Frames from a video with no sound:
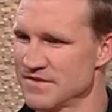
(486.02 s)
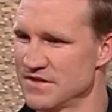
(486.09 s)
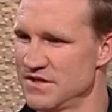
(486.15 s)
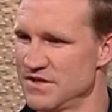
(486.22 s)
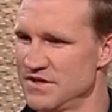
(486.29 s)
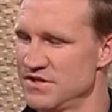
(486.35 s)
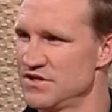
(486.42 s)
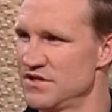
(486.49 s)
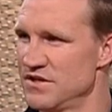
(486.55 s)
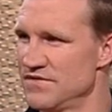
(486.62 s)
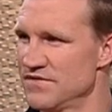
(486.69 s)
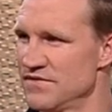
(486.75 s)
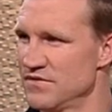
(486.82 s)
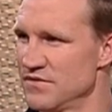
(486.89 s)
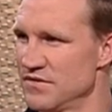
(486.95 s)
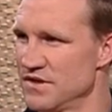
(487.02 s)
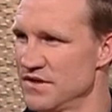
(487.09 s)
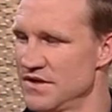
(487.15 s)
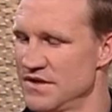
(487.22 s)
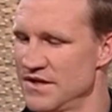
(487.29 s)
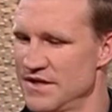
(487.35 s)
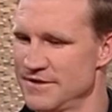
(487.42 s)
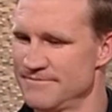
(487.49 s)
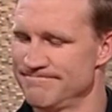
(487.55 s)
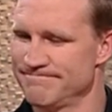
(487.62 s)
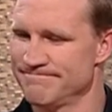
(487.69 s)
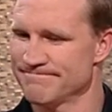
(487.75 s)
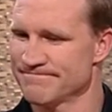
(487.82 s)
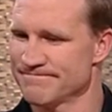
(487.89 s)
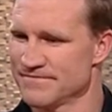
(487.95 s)
the initiative or the
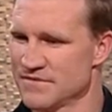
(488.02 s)
um,